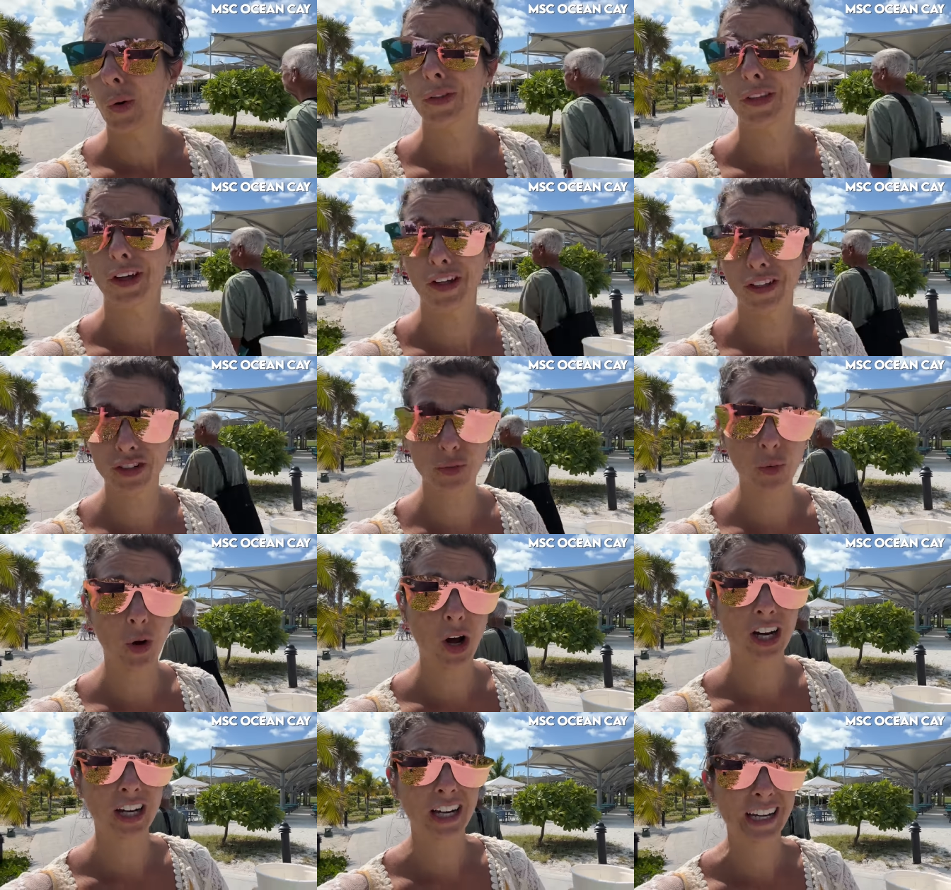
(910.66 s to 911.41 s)
With all this
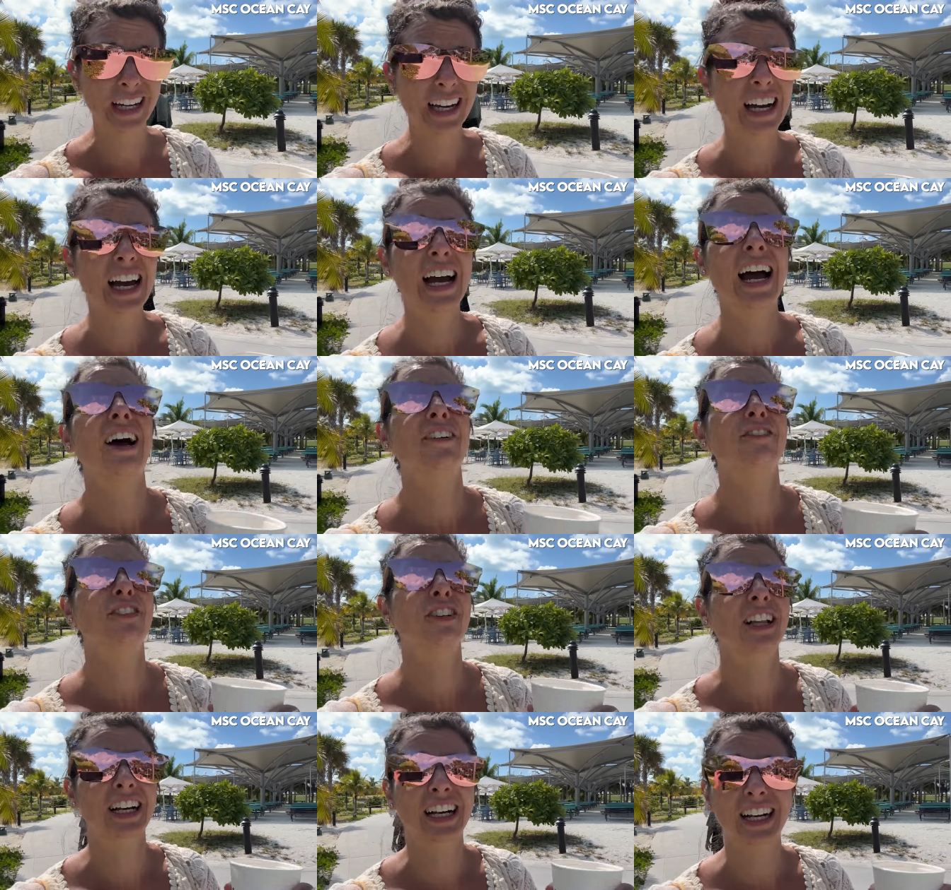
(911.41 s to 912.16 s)
walking, I
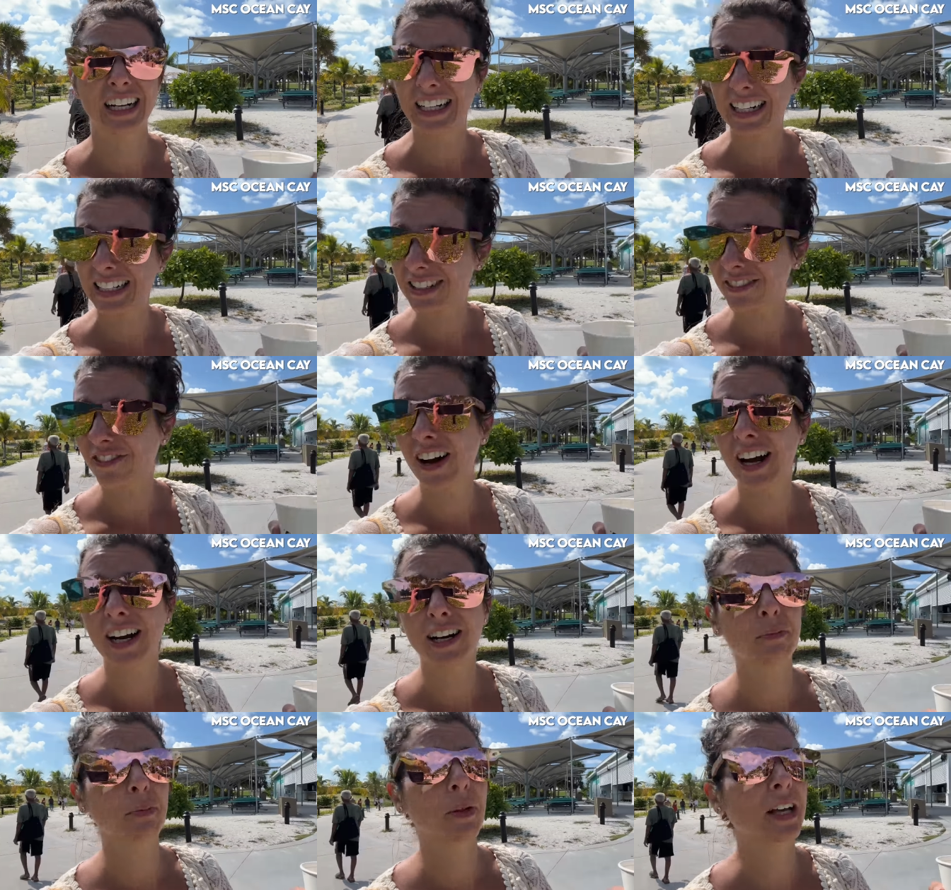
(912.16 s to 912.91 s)
feel like I need to
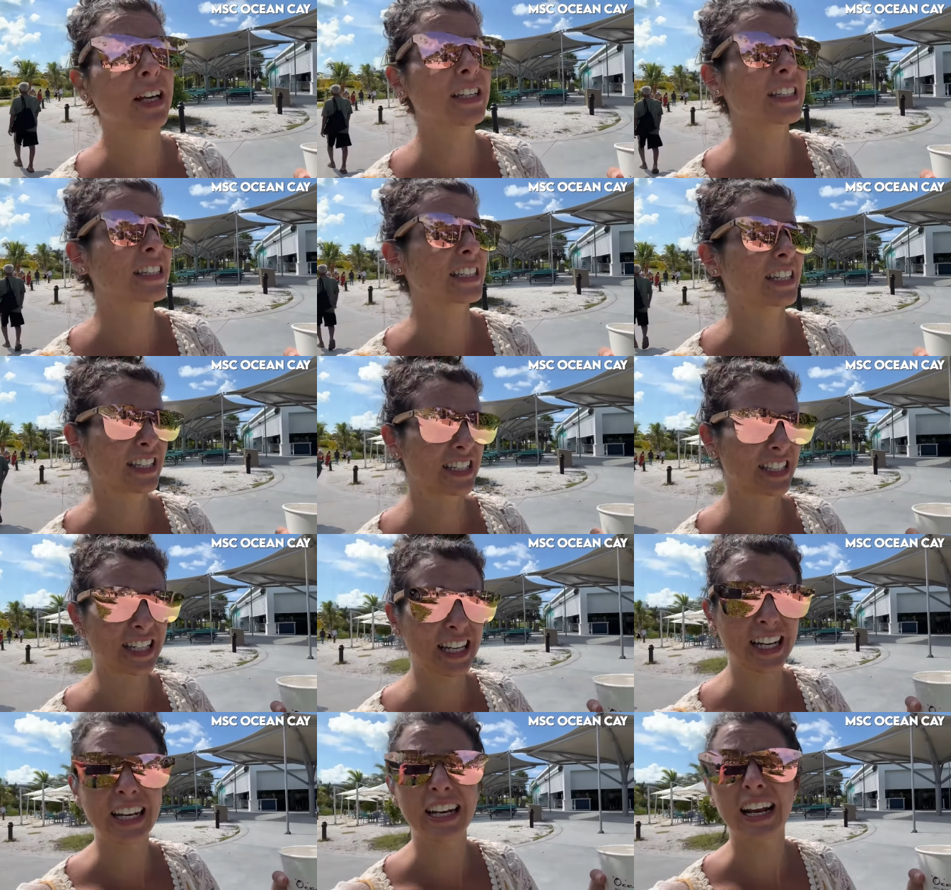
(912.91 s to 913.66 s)
find a place to
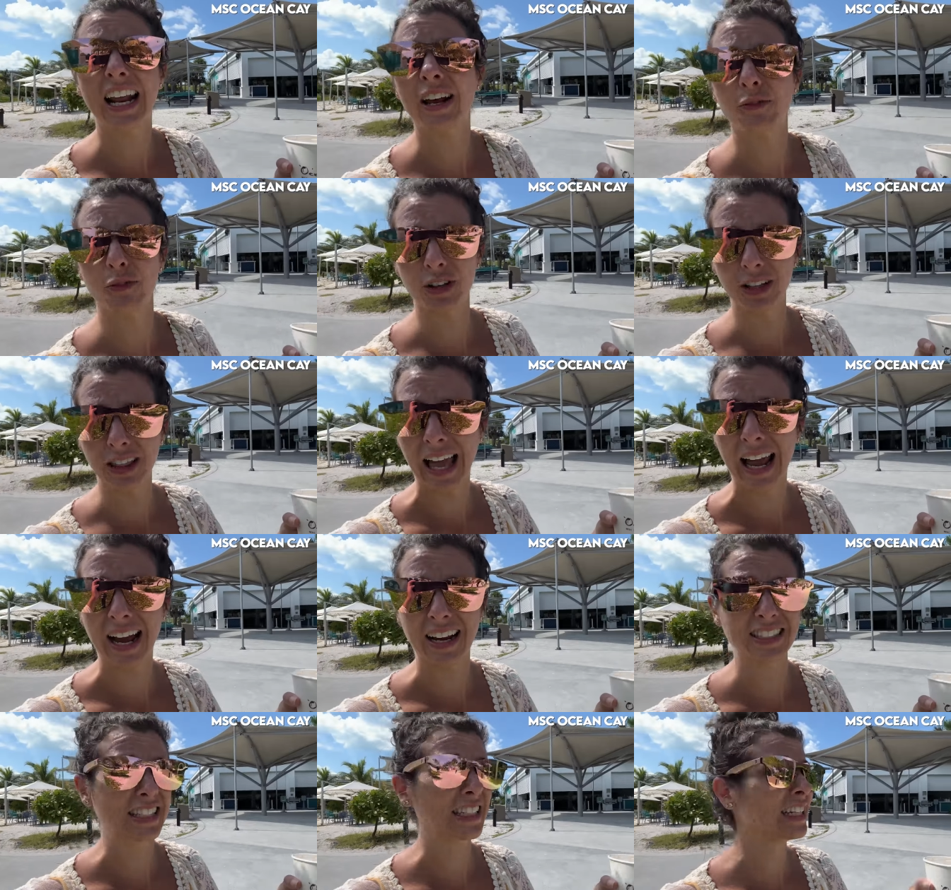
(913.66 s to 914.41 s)
sit and relax.